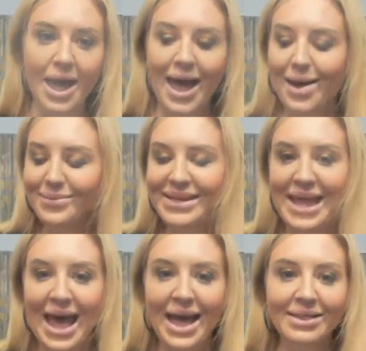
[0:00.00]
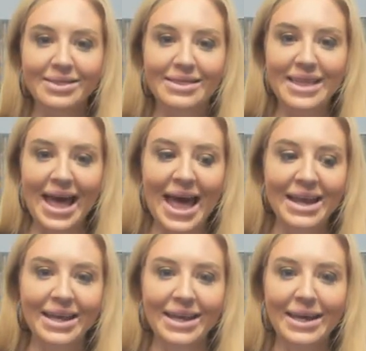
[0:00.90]
I'm not
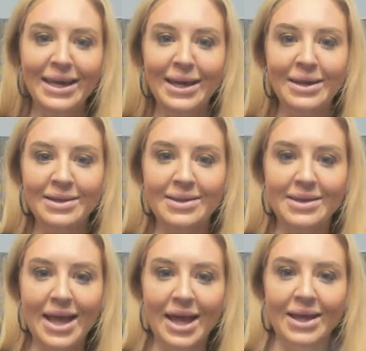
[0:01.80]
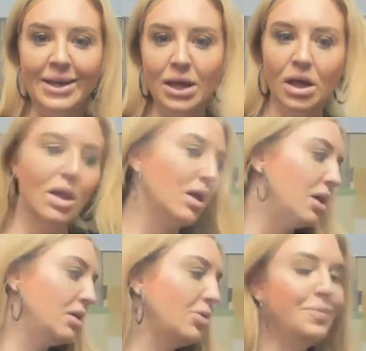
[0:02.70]
that innocent.
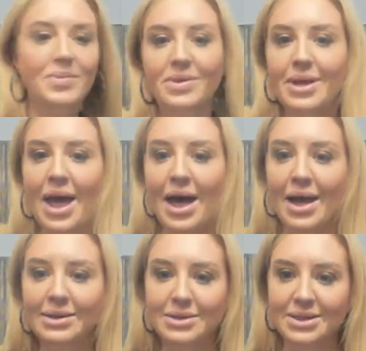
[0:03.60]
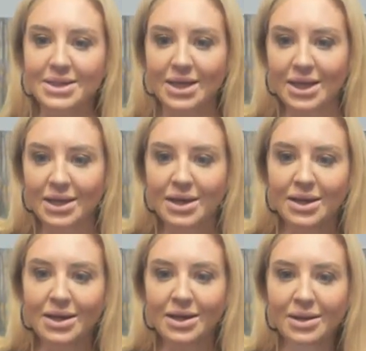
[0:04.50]
Oops, I did
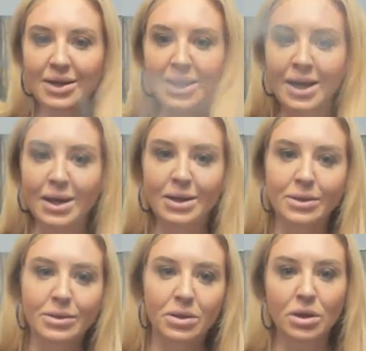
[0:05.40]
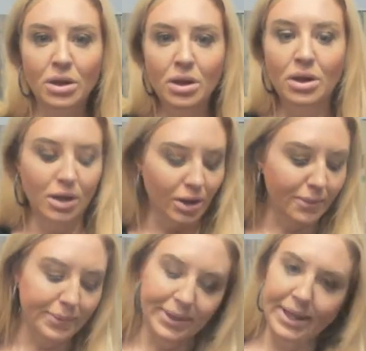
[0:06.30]
it again.
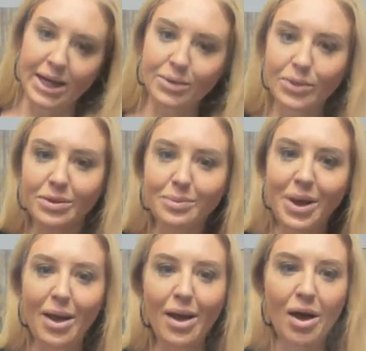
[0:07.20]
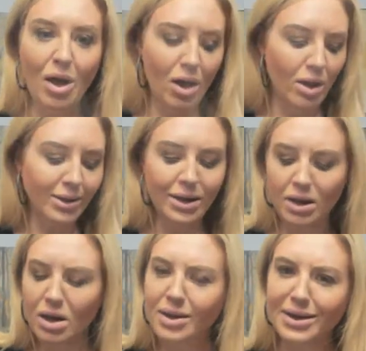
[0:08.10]
Played with my heart.
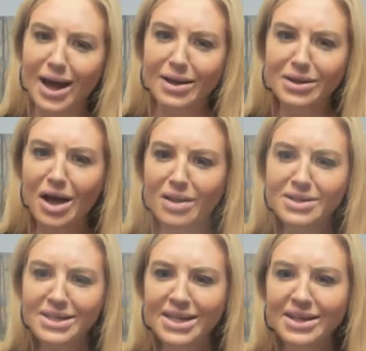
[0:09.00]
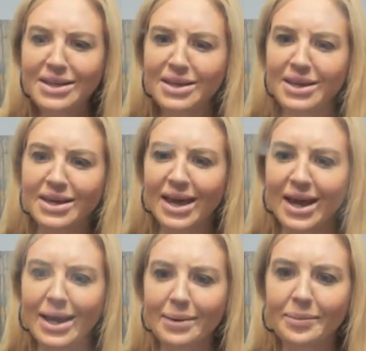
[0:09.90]
Got lost in the
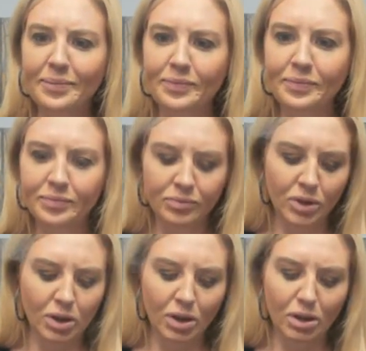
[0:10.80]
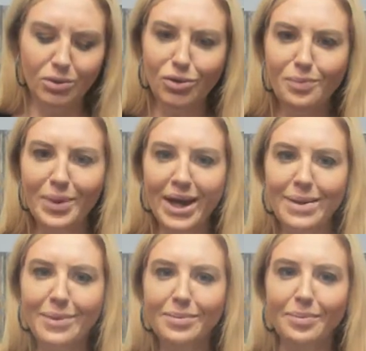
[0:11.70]
game. Oh,
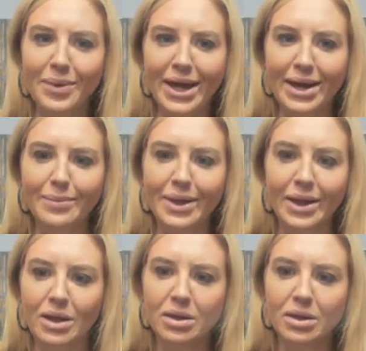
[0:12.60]
baby, baby.